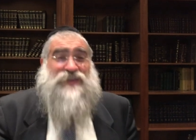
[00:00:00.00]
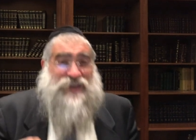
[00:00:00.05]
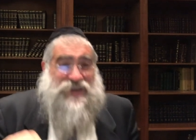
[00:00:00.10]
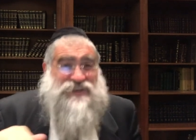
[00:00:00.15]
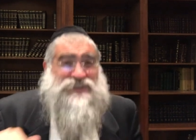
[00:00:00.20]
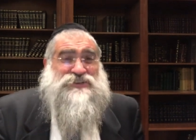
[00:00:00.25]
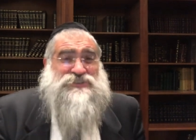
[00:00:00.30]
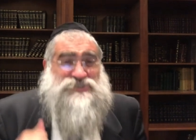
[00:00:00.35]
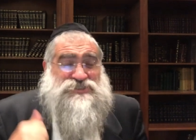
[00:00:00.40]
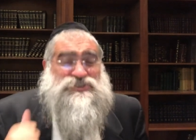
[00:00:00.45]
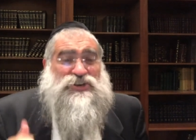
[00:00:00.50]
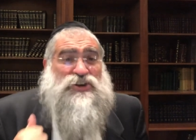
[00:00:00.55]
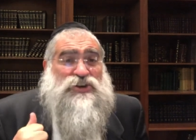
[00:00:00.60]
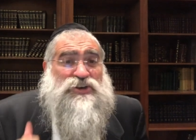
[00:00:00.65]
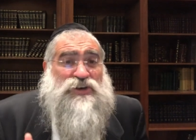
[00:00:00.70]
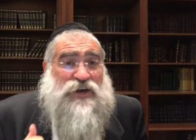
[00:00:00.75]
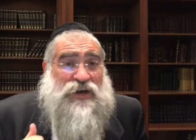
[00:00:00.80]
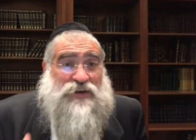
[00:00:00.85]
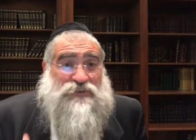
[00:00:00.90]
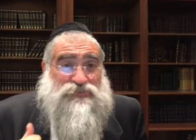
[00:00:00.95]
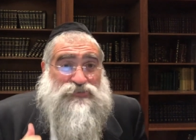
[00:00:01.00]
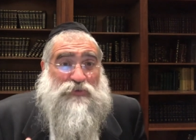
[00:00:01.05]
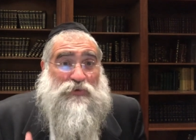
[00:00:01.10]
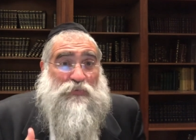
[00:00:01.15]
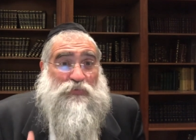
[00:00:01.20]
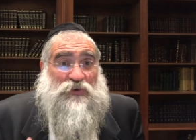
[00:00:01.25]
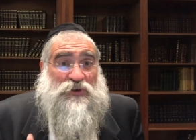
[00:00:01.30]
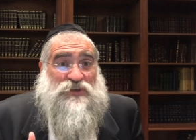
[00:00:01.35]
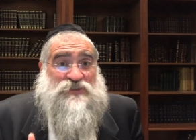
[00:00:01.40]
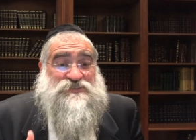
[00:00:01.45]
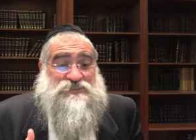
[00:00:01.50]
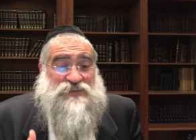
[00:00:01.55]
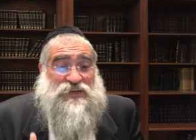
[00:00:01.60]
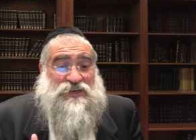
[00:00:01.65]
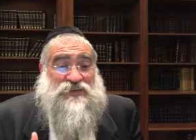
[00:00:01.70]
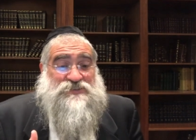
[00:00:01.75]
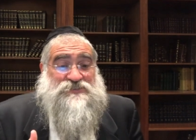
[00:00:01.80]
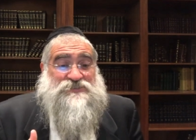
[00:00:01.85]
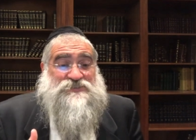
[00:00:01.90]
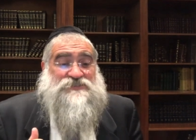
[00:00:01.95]
And the Zohar, the Rebbe bring
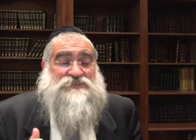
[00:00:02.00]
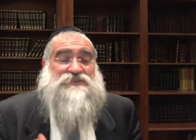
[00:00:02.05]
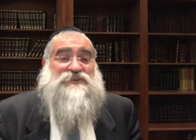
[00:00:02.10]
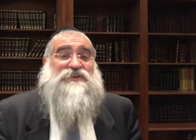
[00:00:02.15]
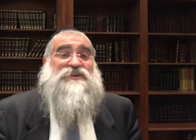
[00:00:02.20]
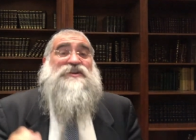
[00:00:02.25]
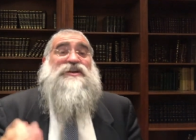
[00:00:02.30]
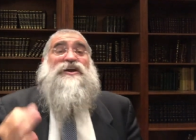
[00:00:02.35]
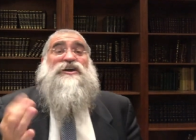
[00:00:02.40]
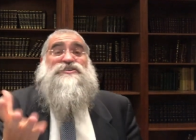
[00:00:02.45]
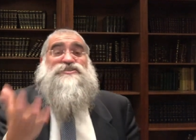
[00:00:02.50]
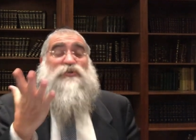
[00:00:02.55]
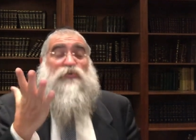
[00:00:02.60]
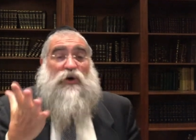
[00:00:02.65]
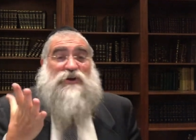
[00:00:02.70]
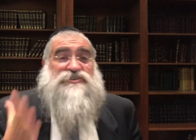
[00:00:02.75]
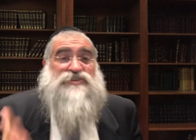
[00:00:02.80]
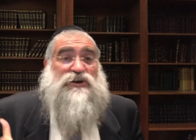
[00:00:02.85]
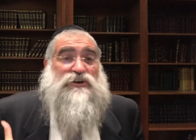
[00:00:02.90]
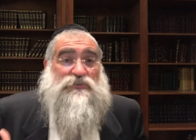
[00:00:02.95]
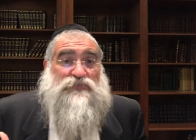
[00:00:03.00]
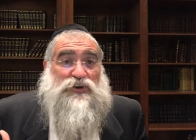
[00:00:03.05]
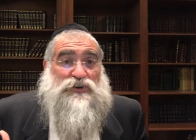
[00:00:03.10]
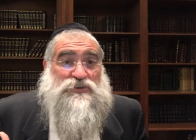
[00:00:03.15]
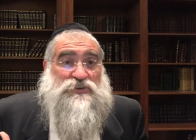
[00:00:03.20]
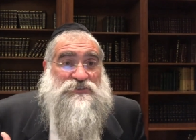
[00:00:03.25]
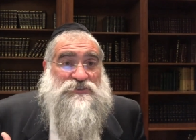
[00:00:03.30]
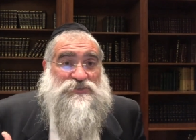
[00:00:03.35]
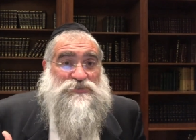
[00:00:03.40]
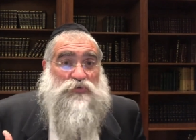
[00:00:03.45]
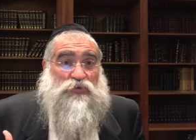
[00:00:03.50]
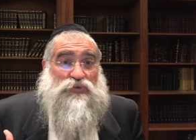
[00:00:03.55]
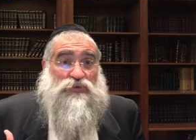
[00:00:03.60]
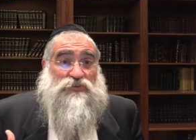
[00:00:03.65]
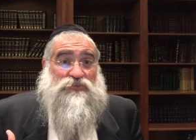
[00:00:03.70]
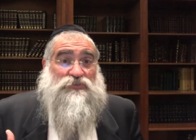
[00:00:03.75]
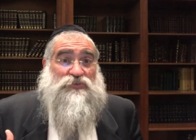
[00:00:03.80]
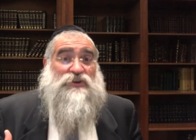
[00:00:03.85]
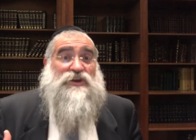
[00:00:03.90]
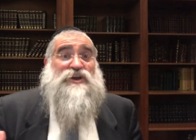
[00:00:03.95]
says, so what's our avoid in this
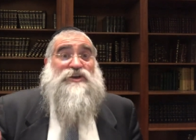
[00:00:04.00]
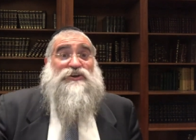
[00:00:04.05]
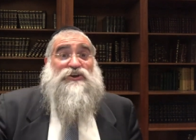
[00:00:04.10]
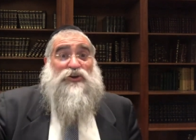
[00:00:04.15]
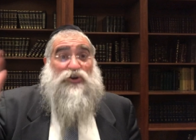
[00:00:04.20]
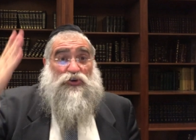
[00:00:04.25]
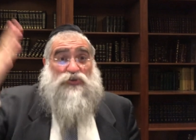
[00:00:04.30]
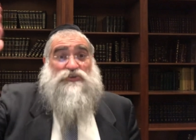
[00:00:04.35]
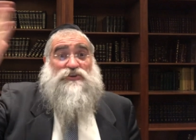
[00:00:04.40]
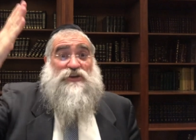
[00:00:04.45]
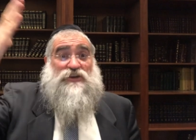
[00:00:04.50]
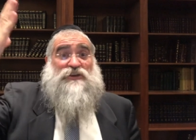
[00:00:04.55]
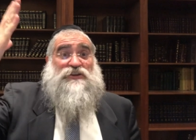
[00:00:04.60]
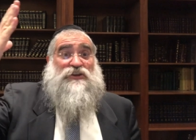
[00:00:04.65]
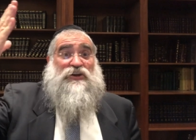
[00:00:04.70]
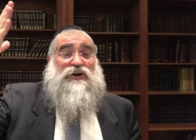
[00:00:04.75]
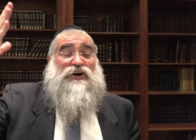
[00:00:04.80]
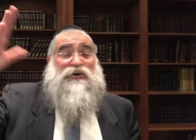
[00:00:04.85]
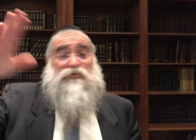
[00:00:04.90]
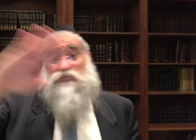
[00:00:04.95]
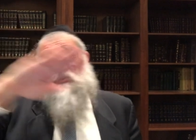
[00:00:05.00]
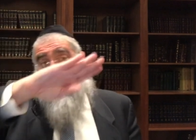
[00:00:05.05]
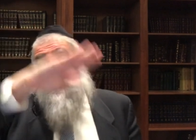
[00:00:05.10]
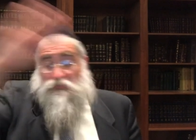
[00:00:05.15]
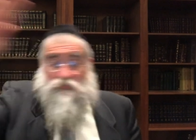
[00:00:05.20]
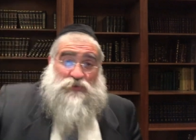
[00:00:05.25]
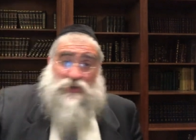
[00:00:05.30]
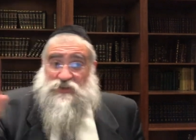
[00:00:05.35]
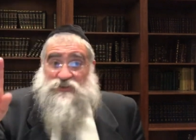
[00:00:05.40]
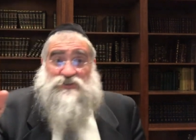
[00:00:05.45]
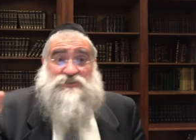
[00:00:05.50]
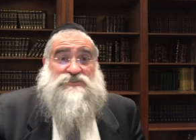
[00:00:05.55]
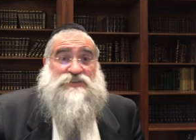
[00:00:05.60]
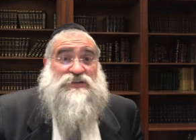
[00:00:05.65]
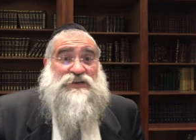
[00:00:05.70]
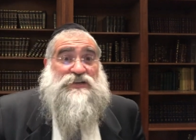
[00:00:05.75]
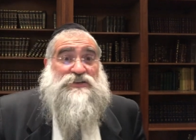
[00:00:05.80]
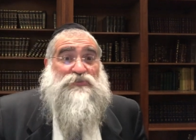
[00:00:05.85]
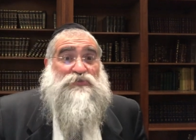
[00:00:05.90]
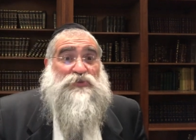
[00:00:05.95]
world? Yichudi Ilah, we shouldn't be
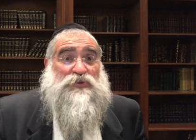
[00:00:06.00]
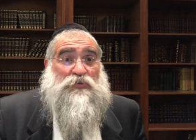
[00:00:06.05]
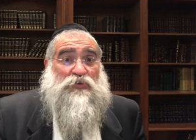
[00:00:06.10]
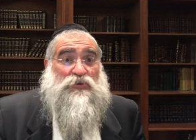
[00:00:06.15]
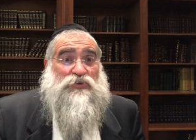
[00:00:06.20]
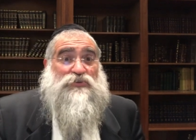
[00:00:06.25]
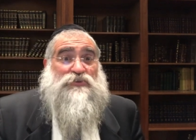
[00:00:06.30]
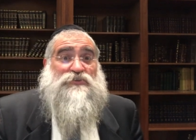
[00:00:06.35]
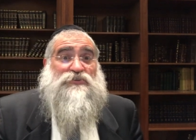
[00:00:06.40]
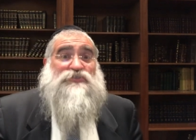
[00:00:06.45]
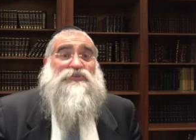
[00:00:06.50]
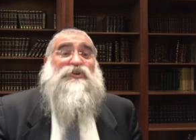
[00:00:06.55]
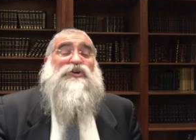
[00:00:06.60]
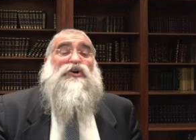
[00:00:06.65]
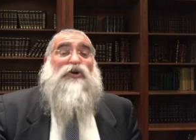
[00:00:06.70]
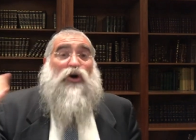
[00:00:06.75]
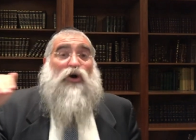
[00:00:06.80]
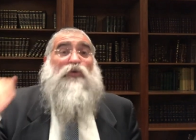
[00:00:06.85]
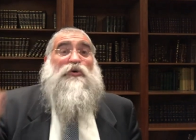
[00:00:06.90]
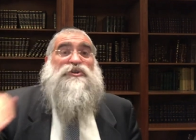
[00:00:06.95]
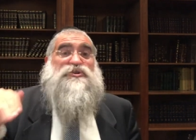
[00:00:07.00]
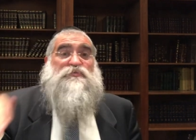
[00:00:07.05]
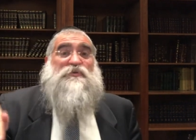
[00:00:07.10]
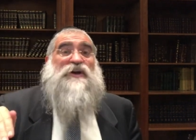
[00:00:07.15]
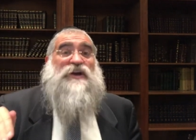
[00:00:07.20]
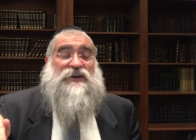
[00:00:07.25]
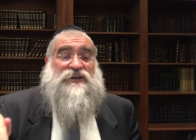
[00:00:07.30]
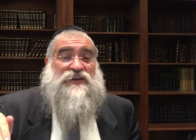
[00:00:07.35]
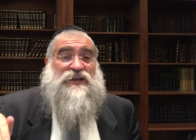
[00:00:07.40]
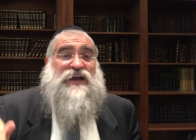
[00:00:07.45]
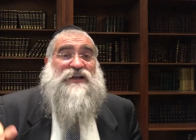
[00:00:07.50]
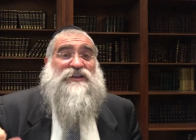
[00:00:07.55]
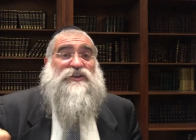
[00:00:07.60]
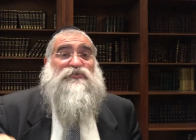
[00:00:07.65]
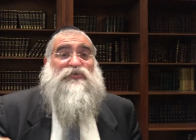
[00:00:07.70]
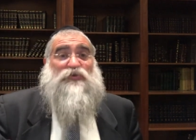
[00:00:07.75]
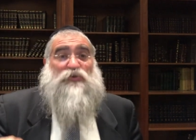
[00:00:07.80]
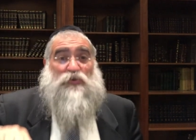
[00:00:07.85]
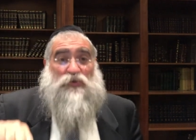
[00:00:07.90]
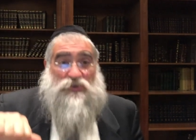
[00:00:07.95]
disconnected from the world, or we should be connected
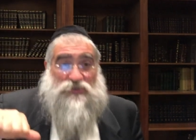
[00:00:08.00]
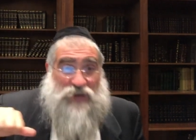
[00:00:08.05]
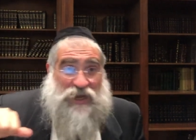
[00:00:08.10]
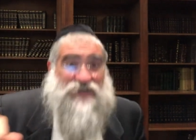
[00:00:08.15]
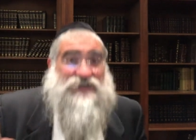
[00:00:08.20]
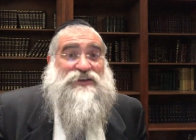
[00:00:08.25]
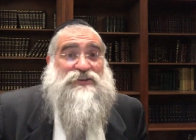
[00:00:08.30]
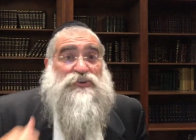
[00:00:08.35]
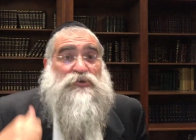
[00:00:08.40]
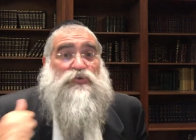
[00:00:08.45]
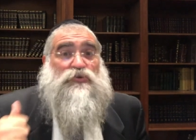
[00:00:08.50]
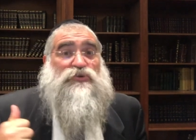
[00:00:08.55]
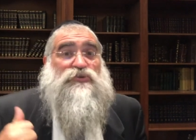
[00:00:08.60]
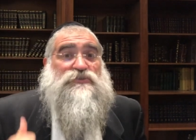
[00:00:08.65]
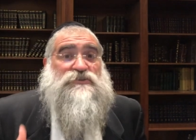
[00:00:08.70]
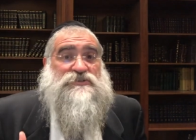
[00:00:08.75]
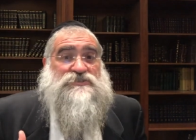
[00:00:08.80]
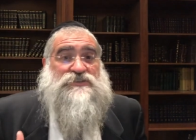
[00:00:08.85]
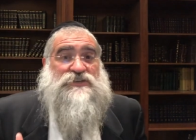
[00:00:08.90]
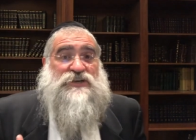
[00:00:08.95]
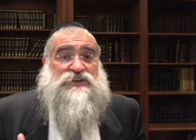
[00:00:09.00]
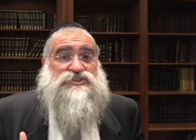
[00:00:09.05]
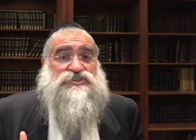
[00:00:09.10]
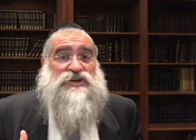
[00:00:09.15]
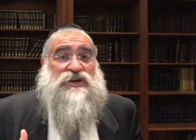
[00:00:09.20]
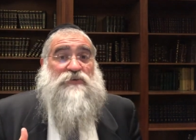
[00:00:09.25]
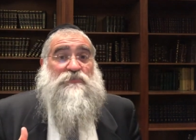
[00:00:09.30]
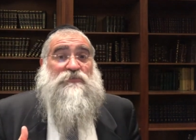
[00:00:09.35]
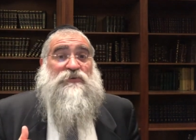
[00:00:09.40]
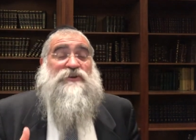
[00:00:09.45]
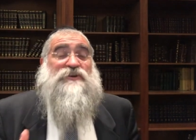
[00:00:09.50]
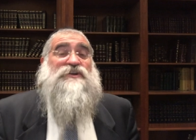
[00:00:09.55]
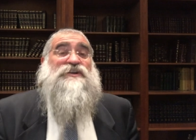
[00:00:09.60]
to the world and in the world to see Hashem.